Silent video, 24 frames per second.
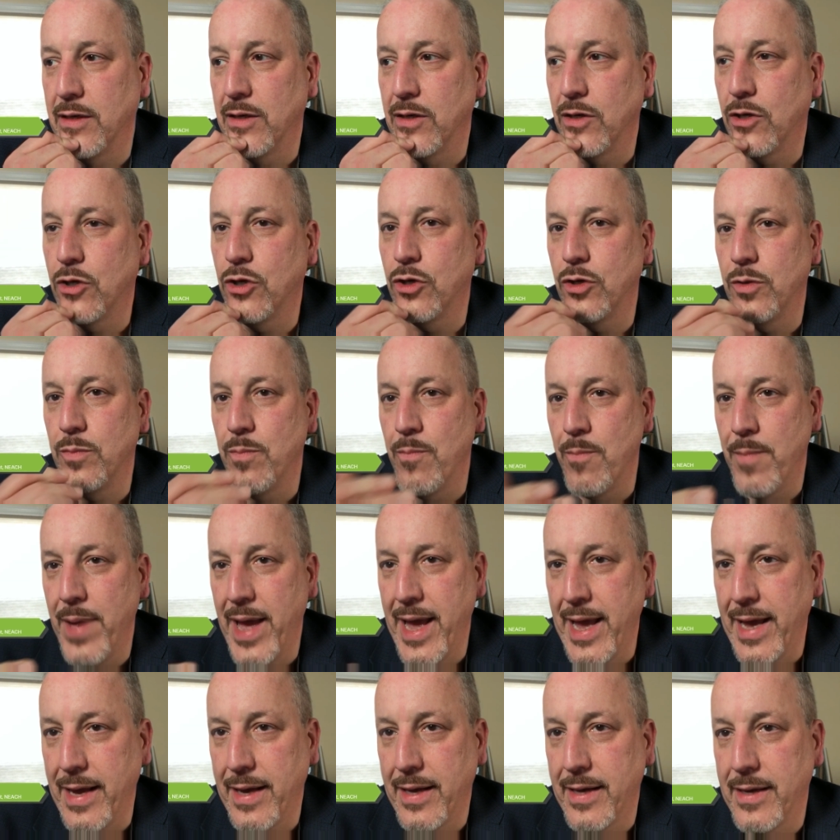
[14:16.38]
could
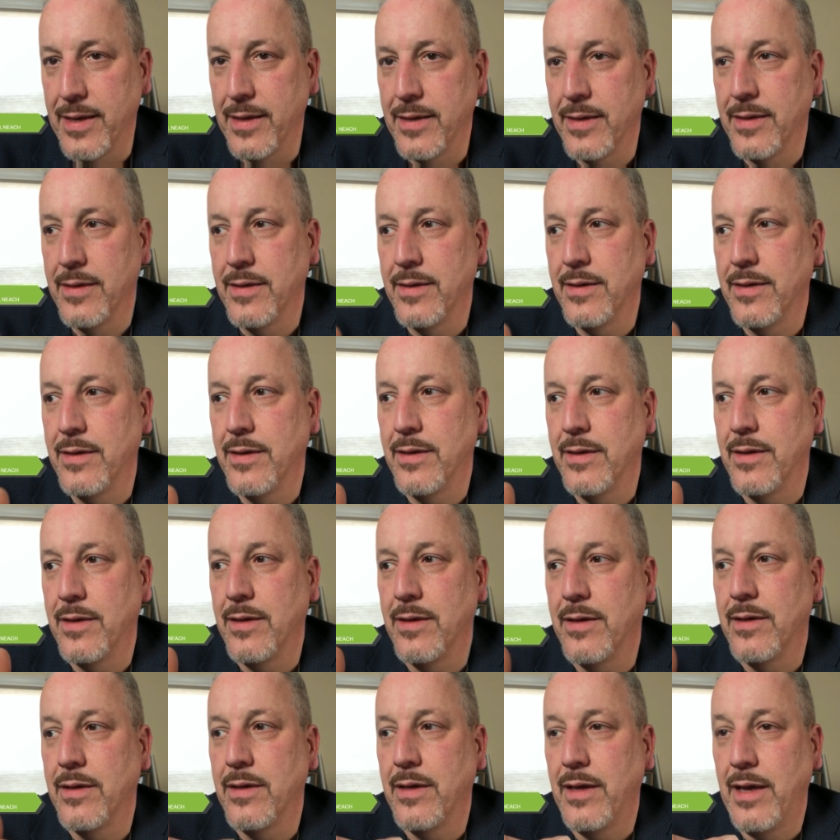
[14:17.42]
make
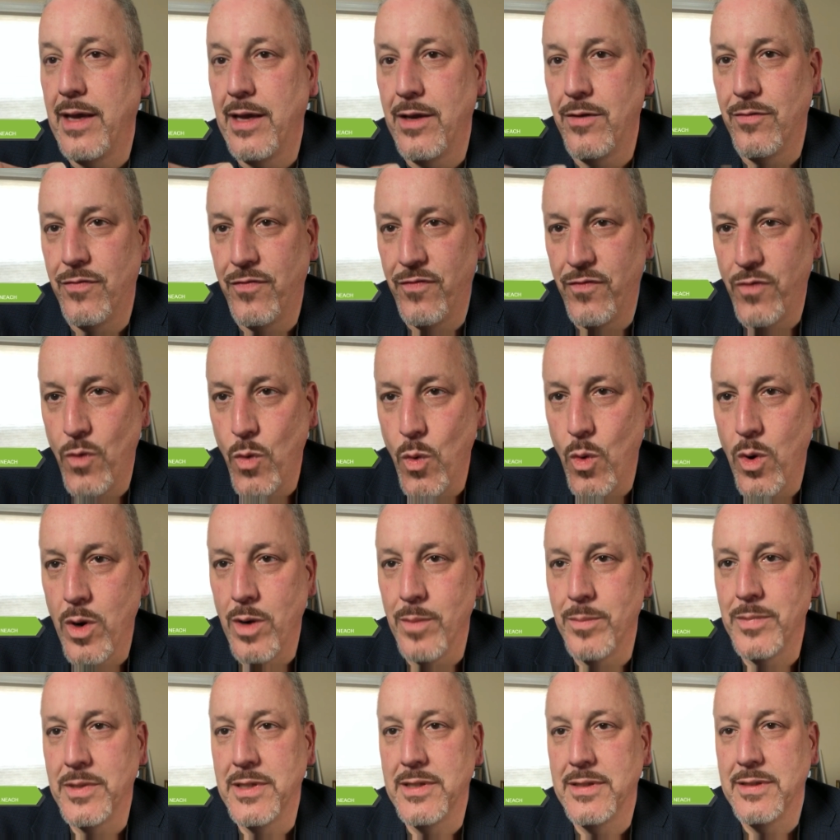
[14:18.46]

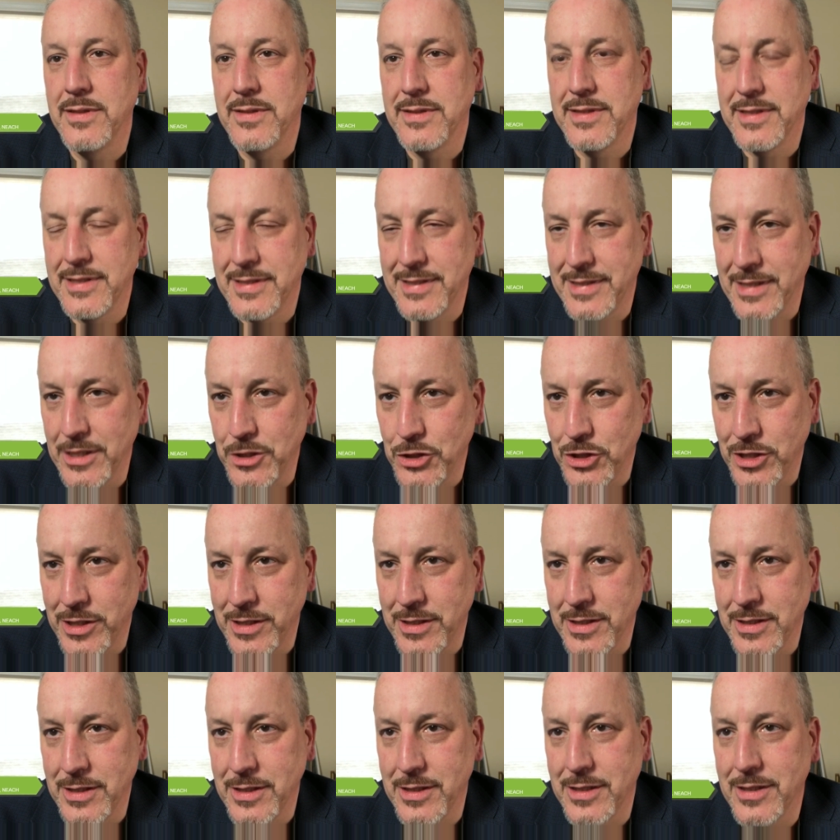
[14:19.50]
informed
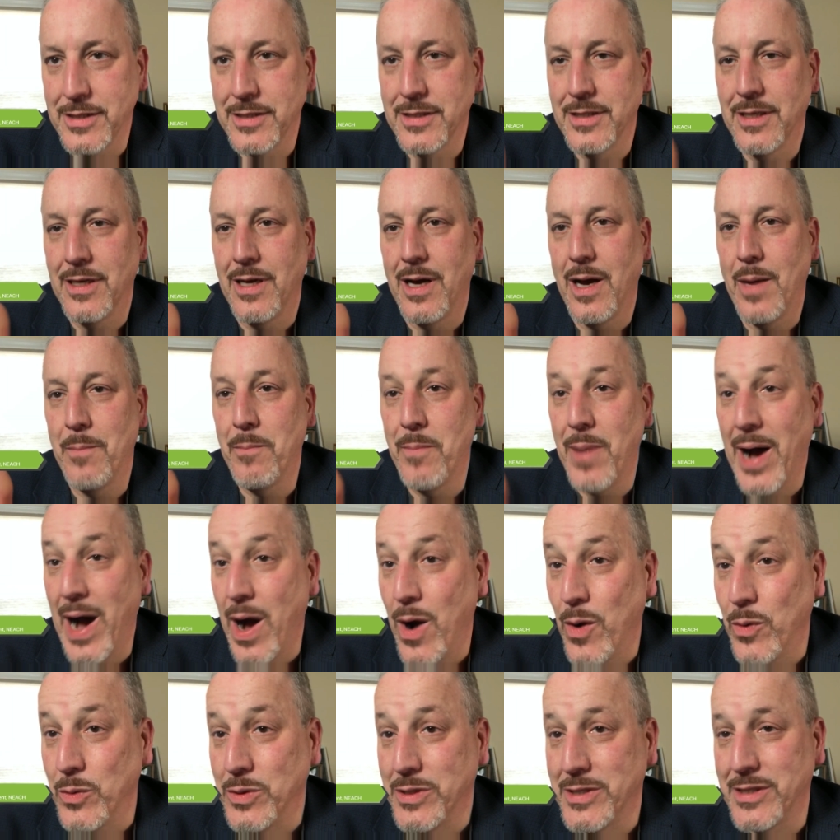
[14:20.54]
decisions
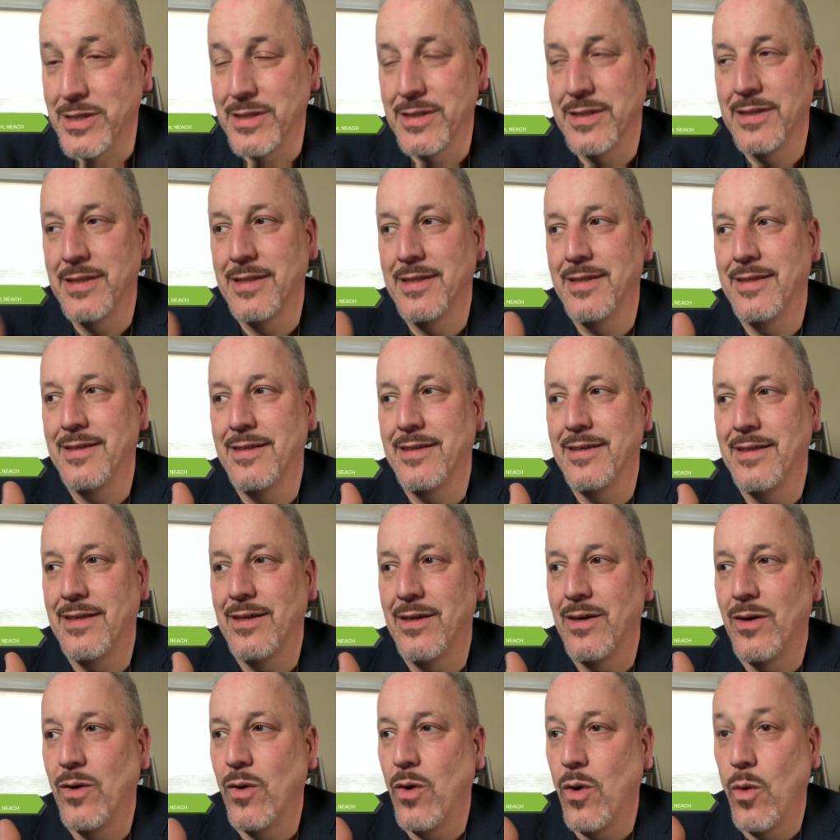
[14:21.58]
about
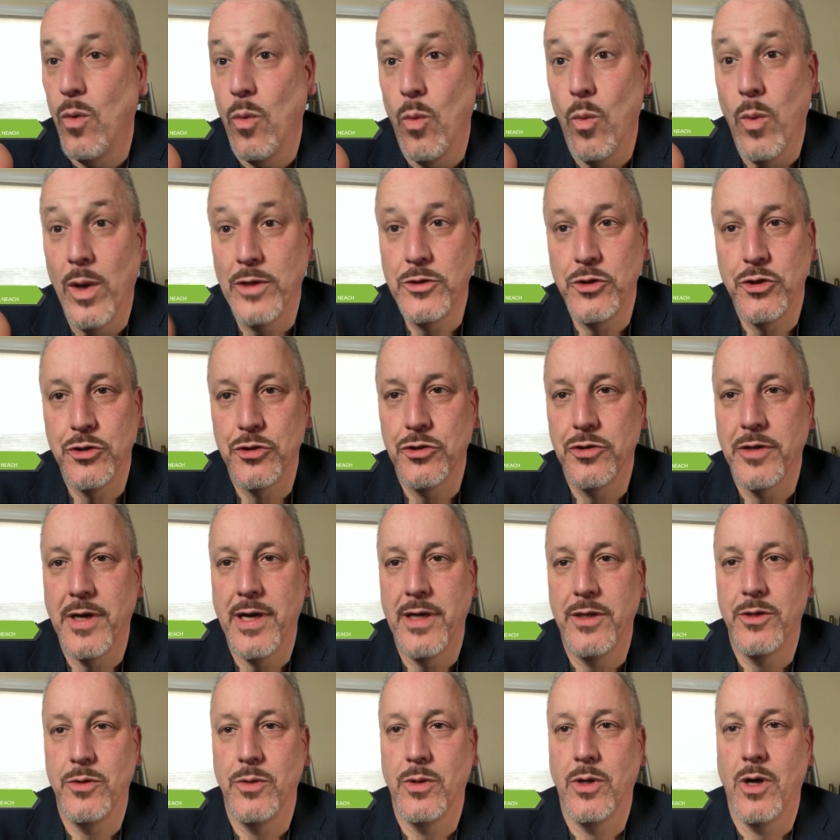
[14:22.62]
what you're trying
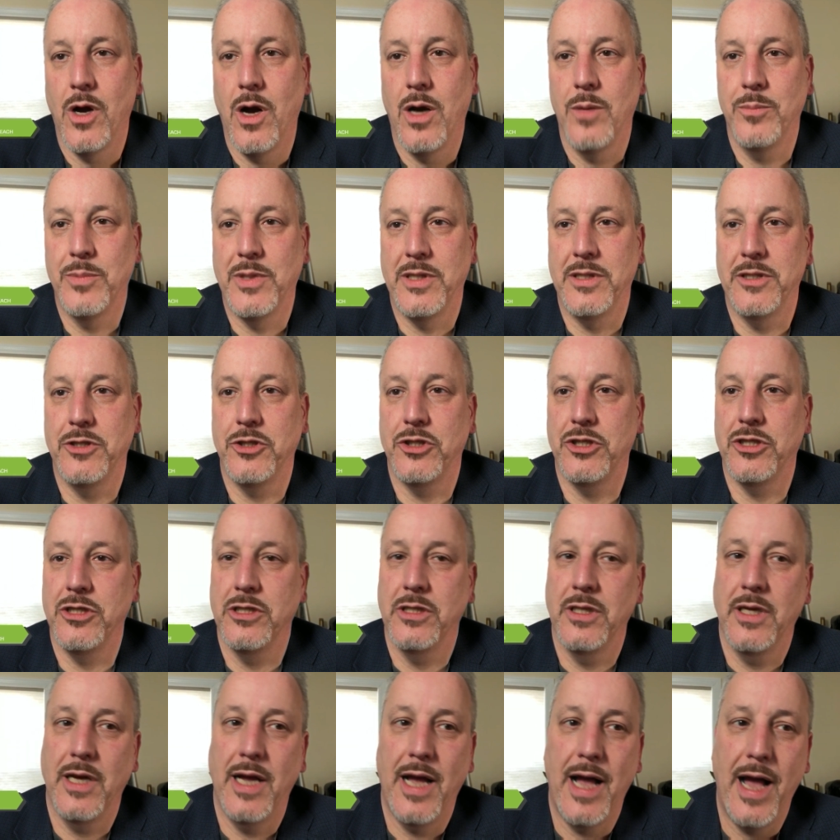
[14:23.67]
to accomplish,
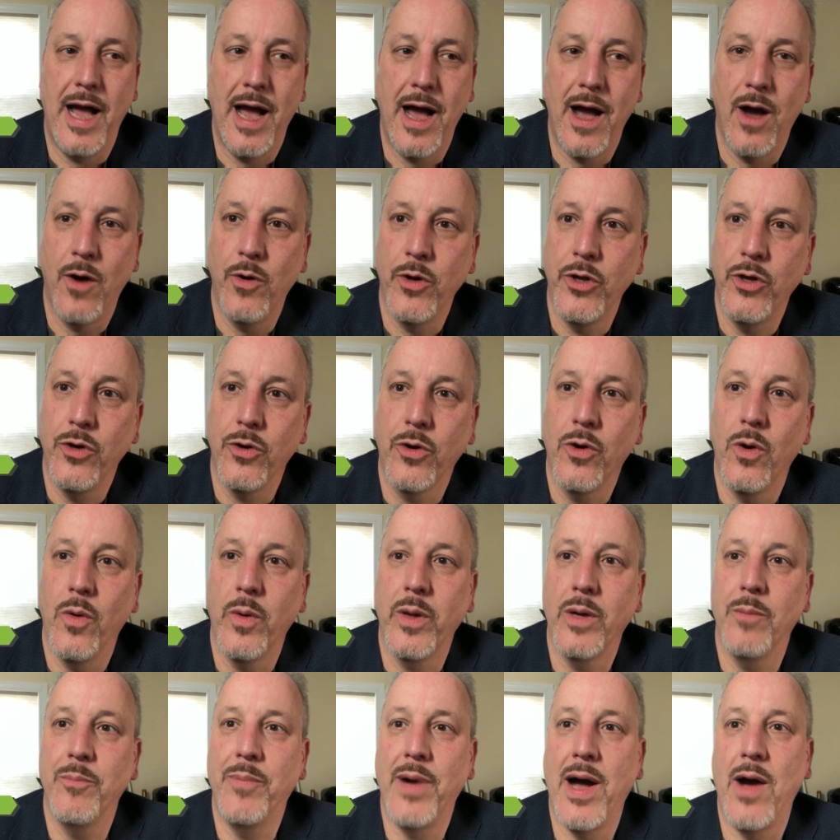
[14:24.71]
how you're going
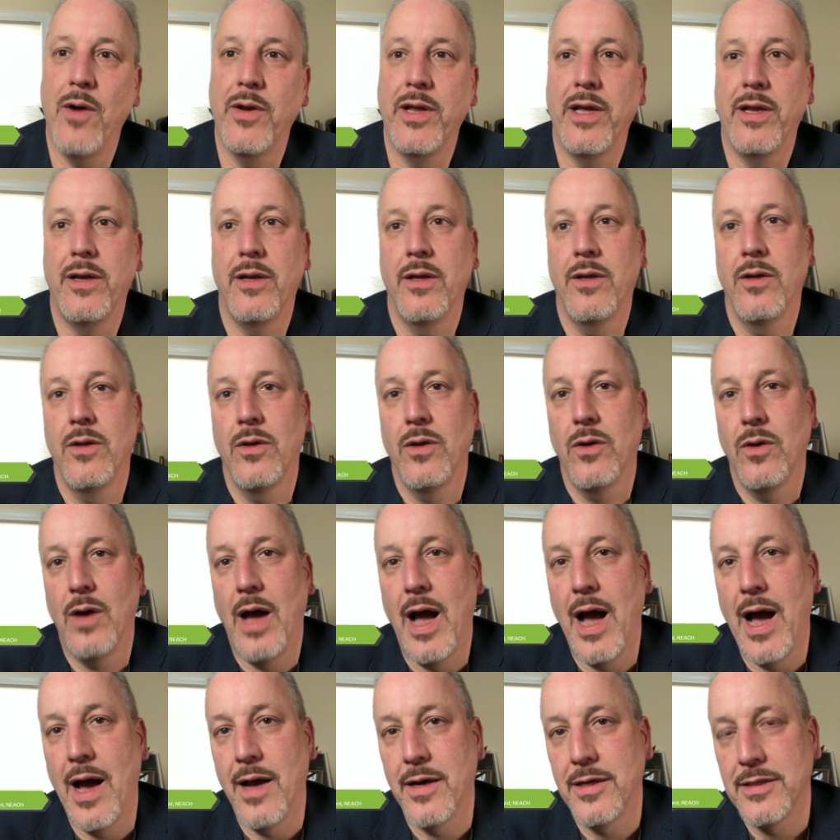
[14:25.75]
about it,
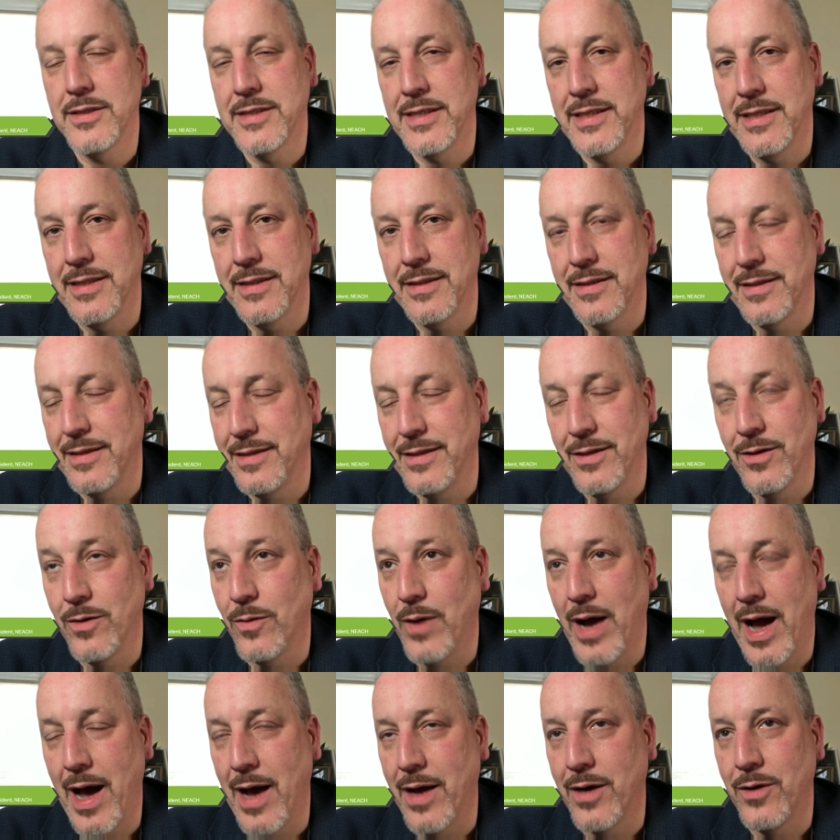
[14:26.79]
how did
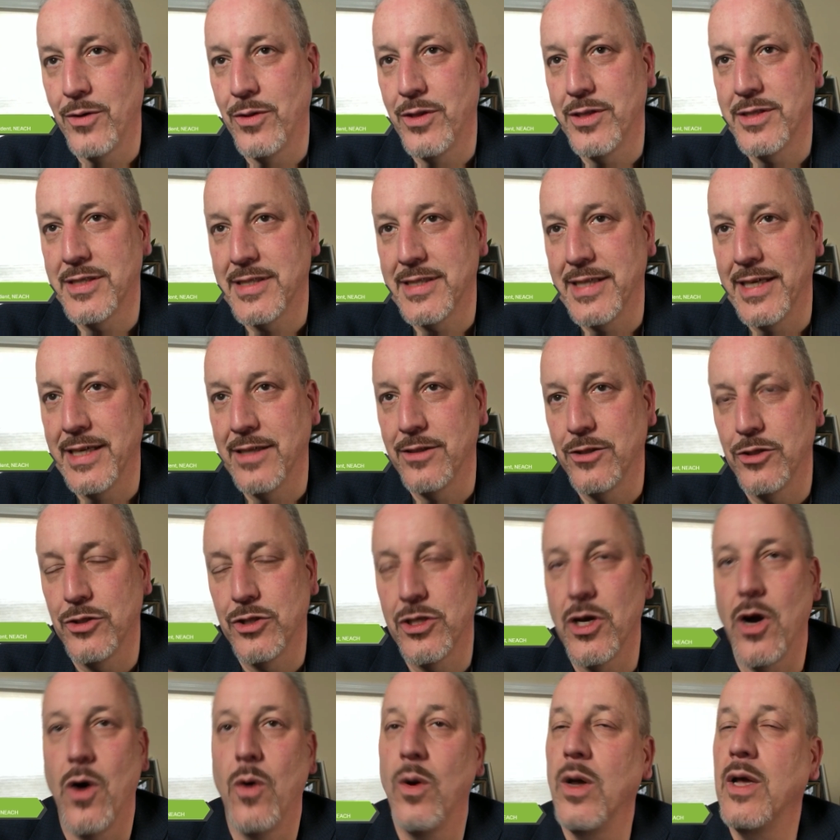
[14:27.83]
the standards
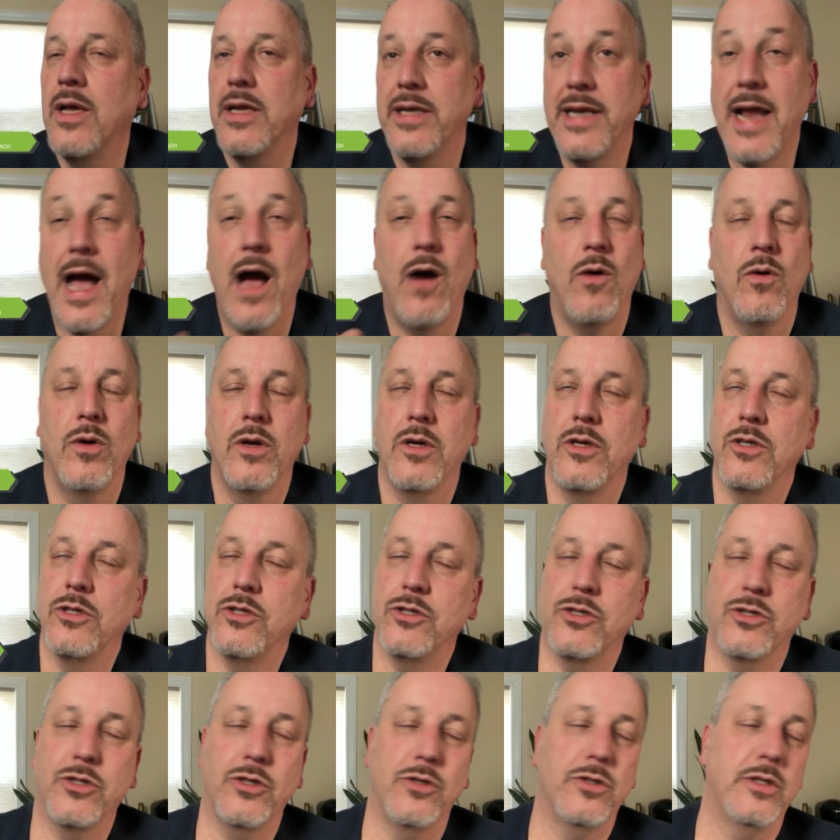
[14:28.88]
go? Now,
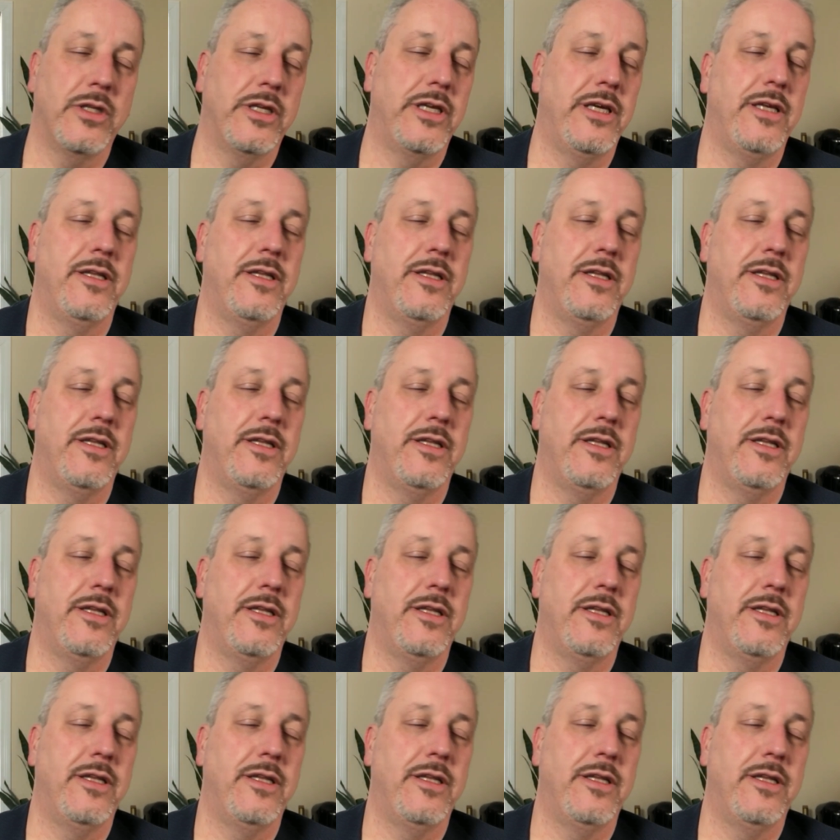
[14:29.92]
certainly,